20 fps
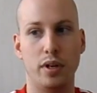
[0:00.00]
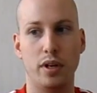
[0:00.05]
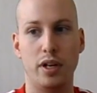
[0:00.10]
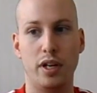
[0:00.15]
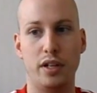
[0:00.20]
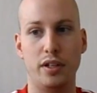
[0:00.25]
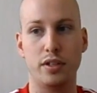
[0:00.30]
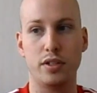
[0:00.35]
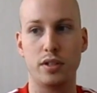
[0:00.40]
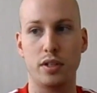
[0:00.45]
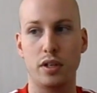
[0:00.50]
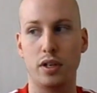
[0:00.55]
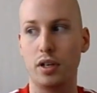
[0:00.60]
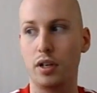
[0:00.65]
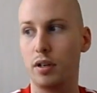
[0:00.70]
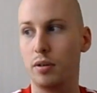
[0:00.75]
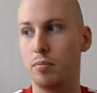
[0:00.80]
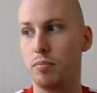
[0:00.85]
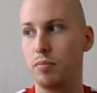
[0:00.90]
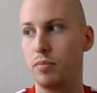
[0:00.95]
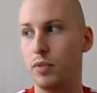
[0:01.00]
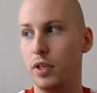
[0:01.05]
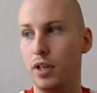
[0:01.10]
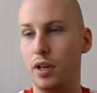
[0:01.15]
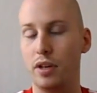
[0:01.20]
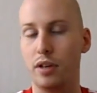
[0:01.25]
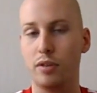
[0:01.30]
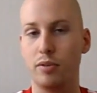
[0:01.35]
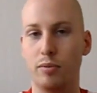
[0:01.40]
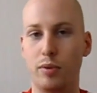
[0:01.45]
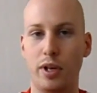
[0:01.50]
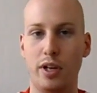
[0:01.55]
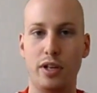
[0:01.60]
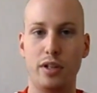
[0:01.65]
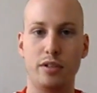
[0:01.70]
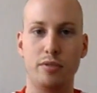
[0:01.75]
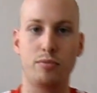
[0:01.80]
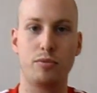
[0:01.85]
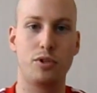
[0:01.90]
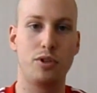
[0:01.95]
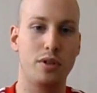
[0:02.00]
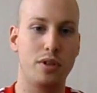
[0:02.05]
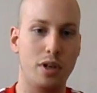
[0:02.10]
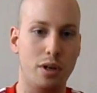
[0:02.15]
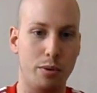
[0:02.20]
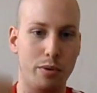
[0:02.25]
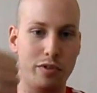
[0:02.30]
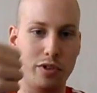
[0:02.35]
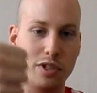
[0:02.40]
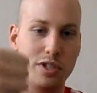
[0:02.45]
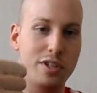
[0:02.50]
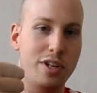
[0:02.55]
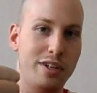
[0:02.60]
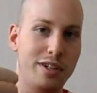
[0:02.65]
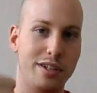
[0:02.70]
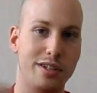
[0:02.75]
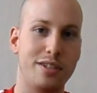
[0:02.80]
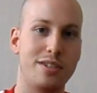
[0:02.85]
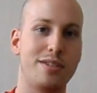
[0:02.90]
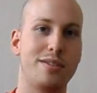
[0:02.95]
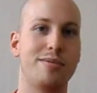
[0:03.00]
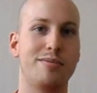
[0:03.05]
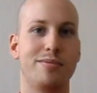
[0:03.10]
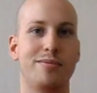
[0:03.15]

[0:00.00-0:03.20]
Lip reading: And and good luck with your studies.